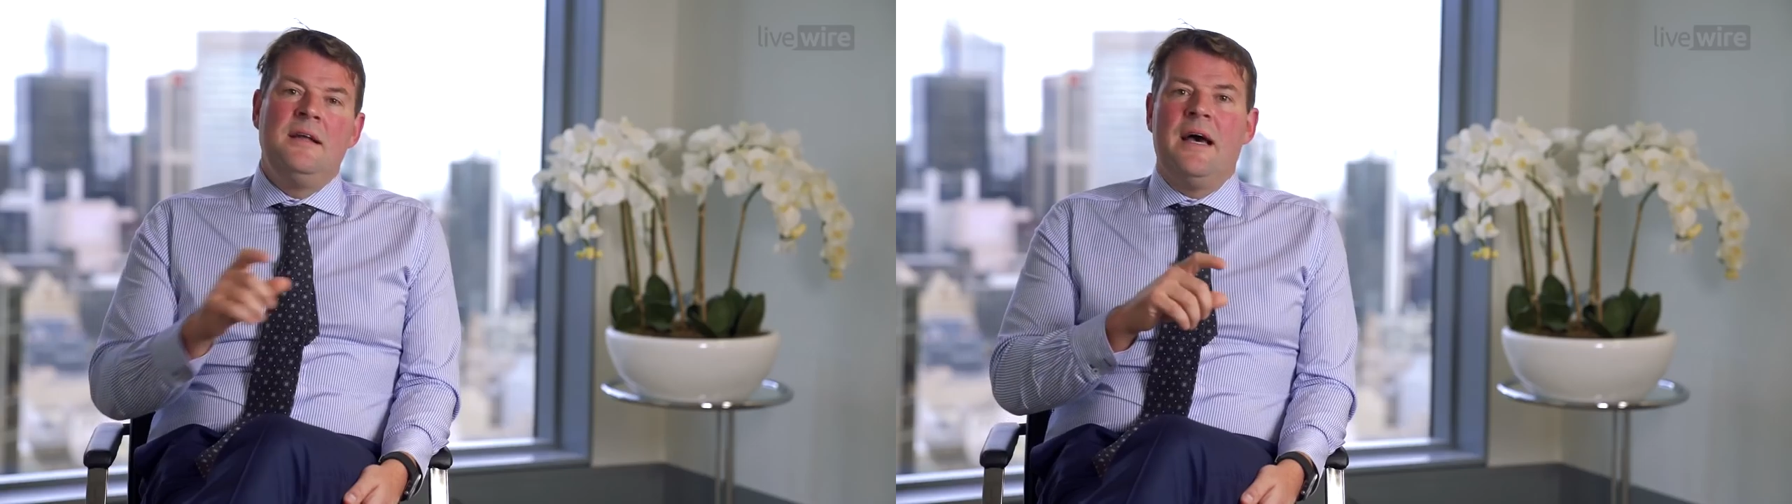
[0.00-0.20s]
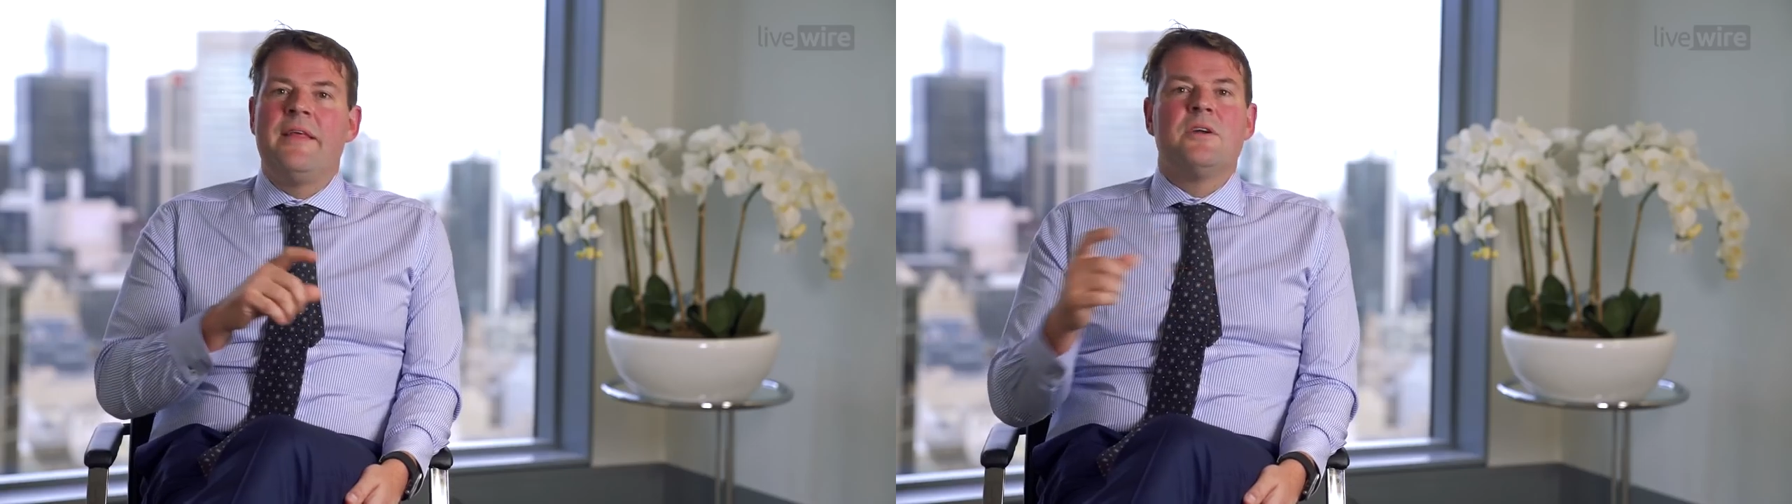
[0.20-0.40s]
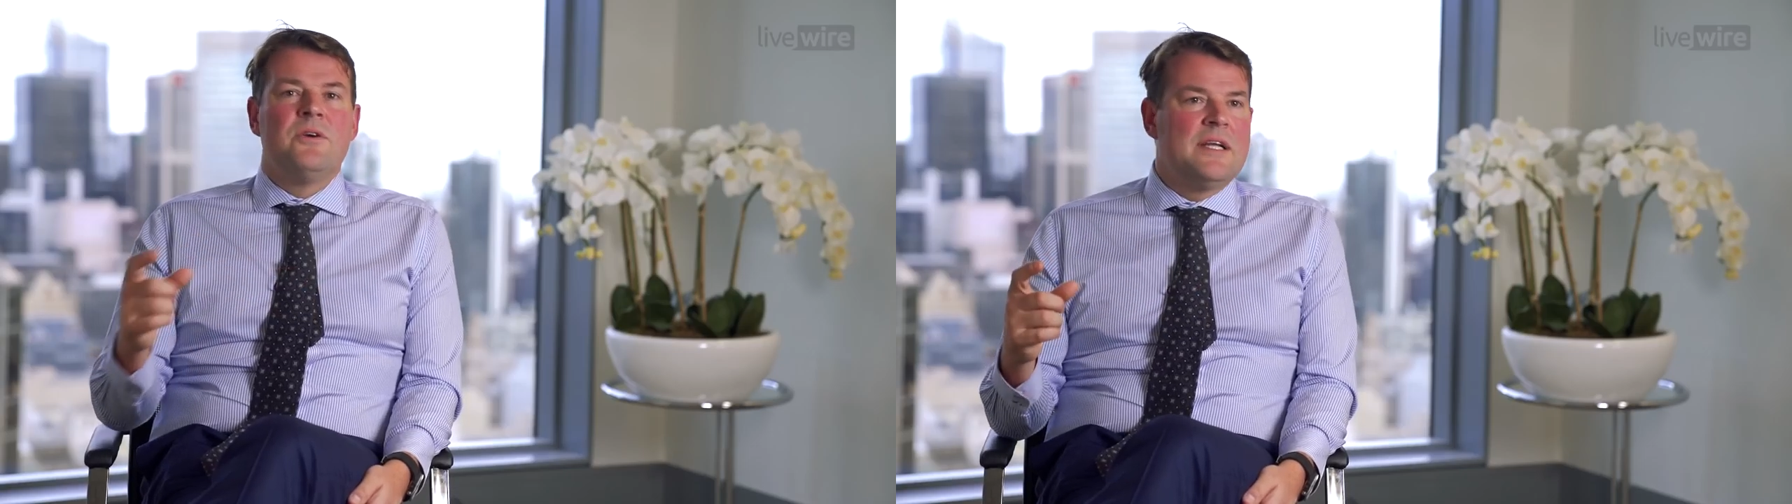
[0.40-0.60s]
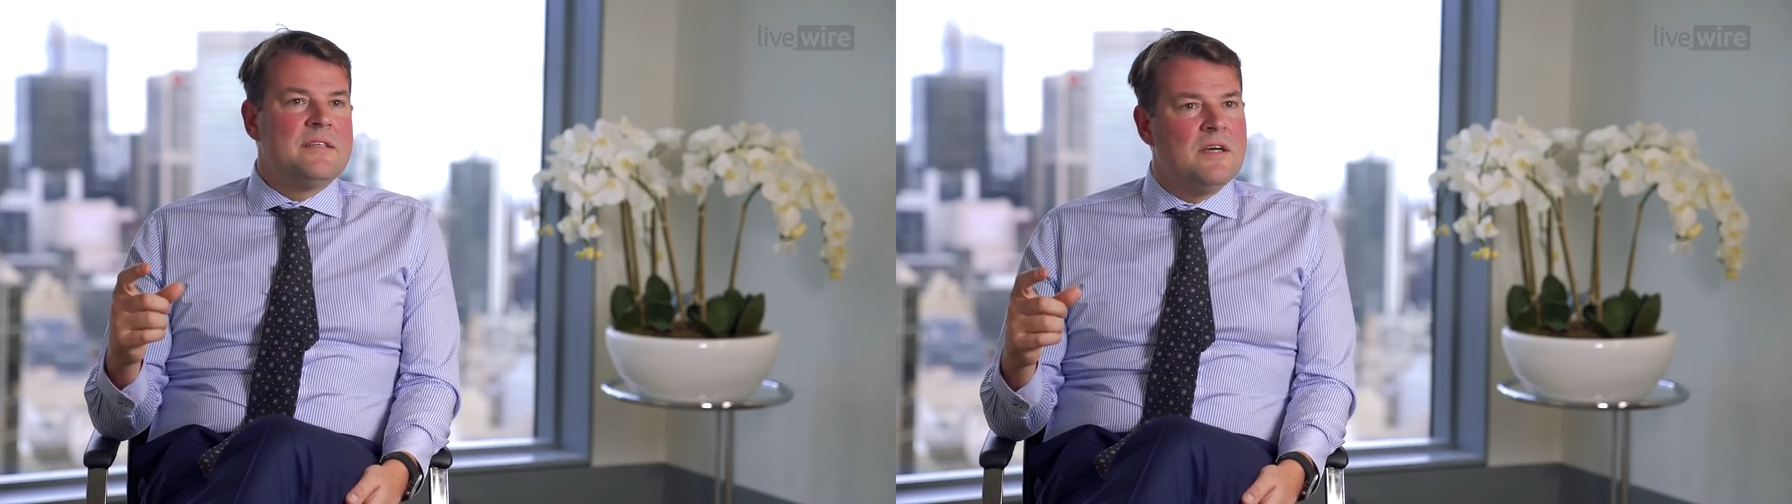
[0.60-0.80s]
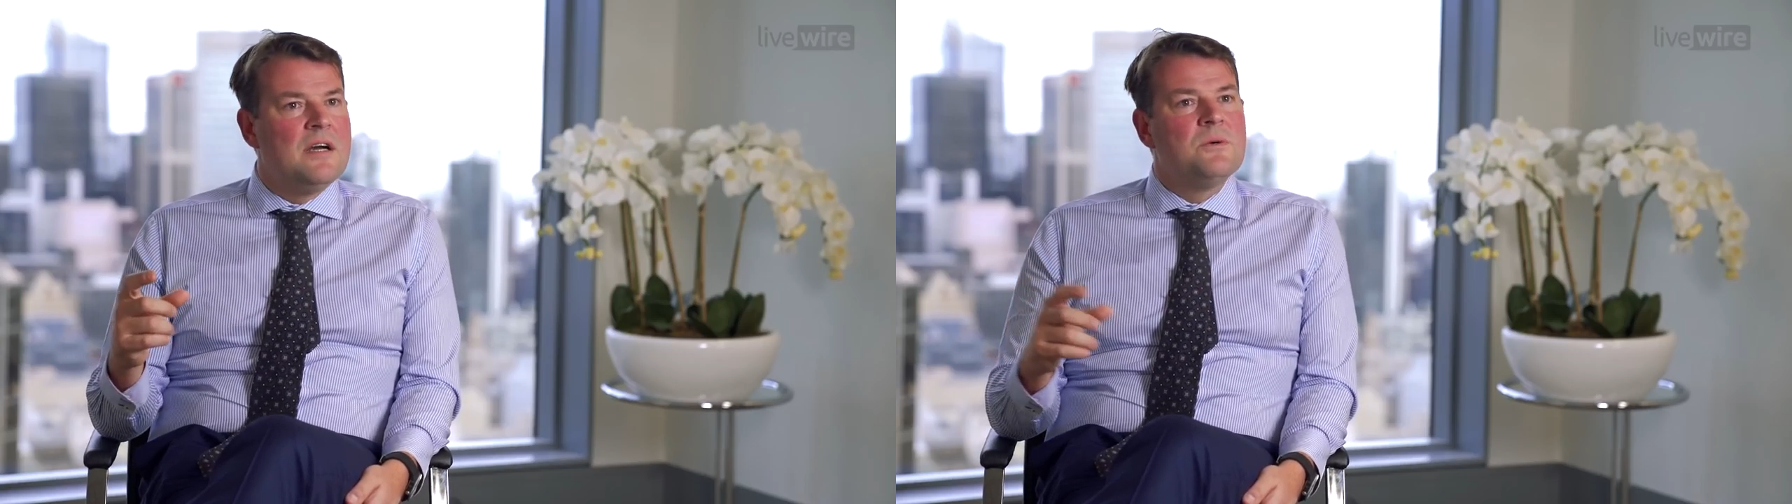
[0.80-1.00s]
Now that
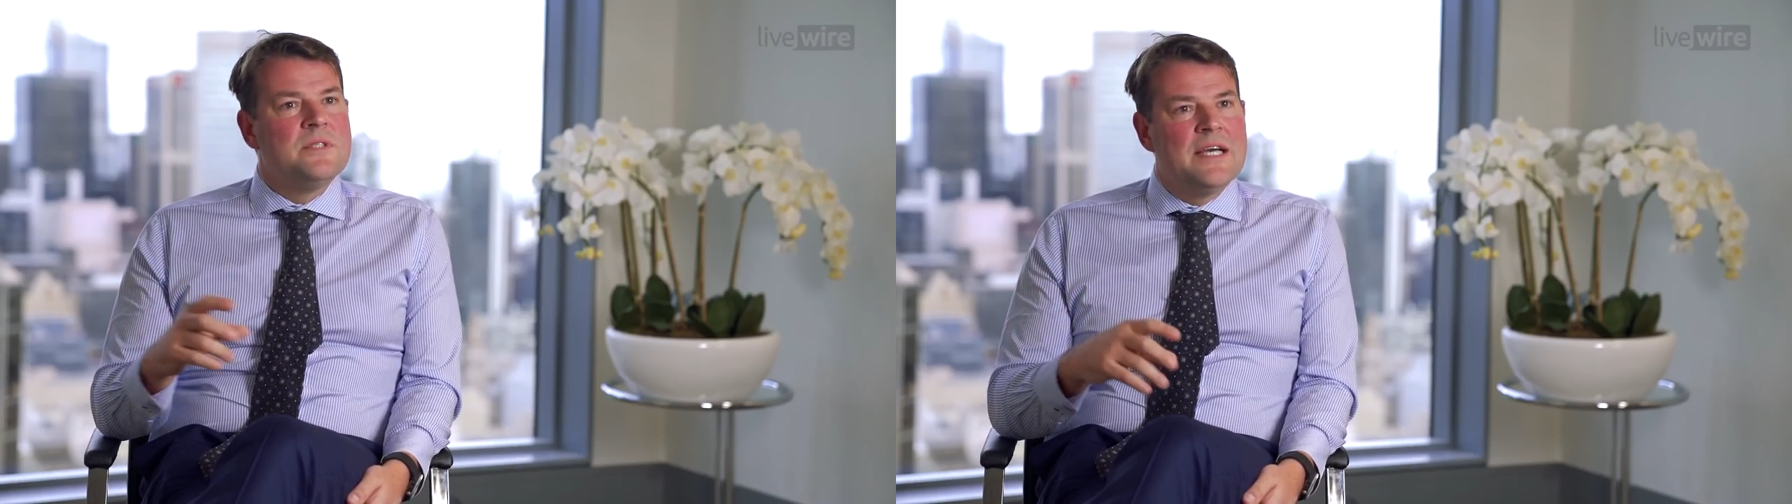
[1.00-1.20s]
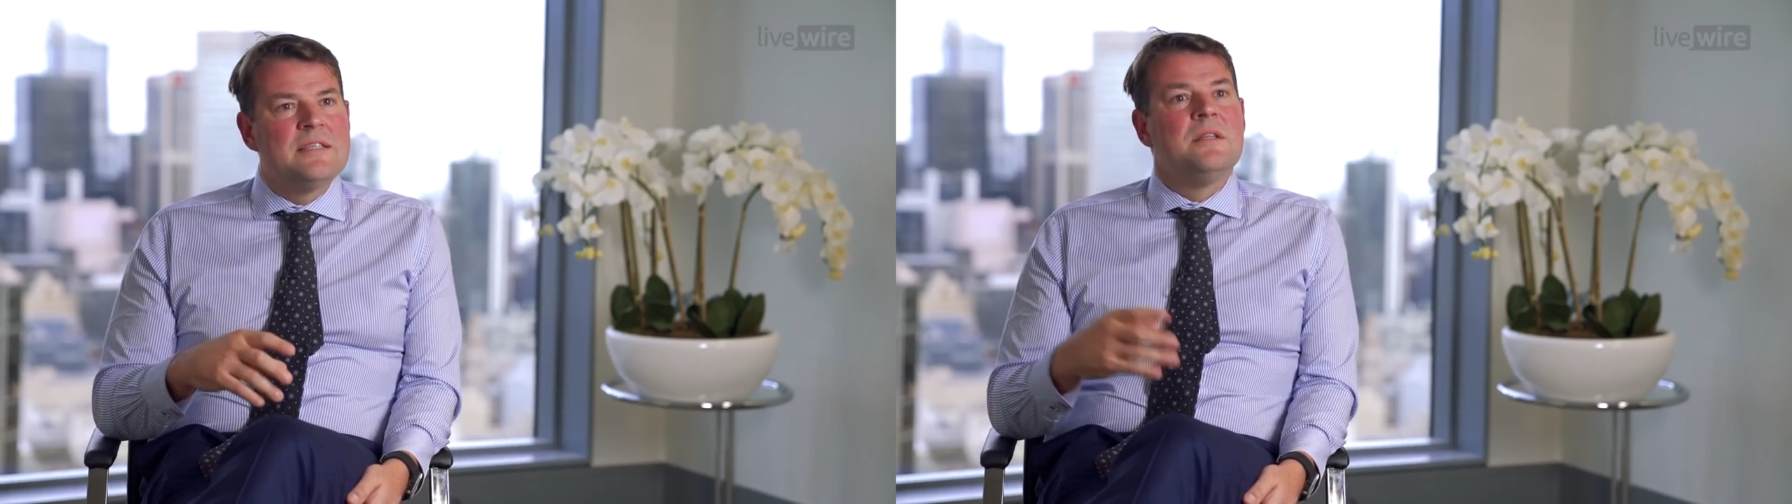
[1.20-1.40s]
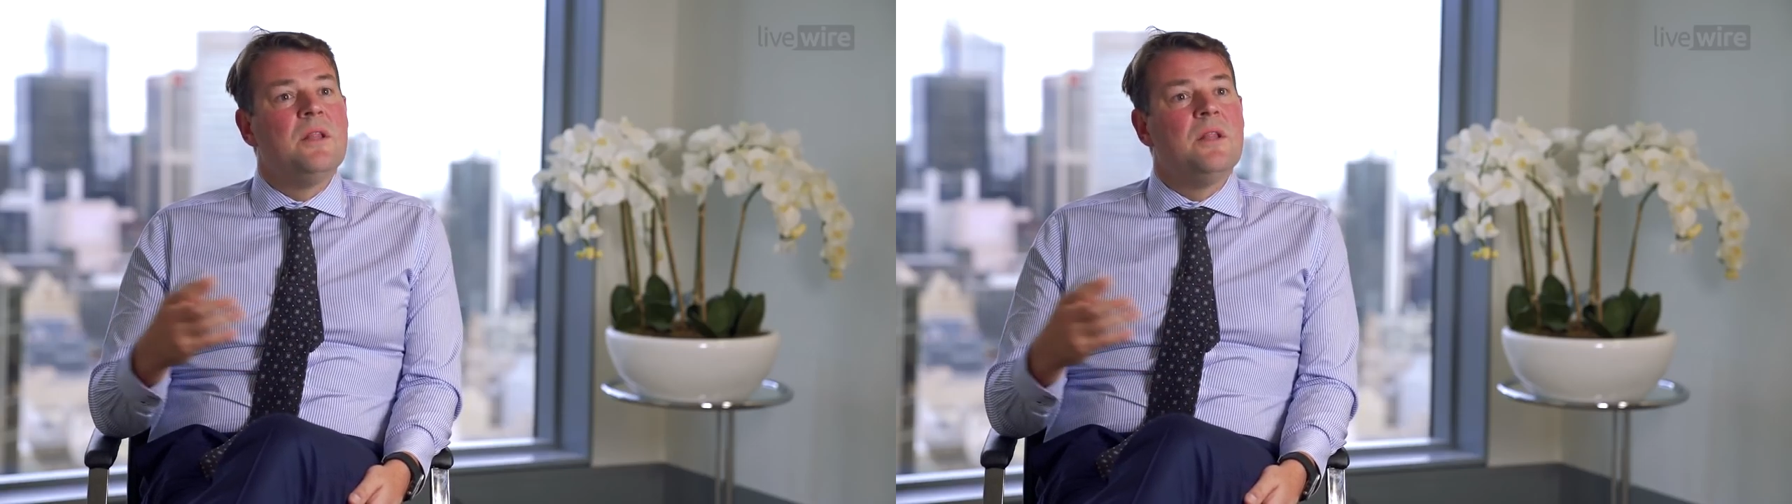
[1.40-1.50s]
credit cycle takes a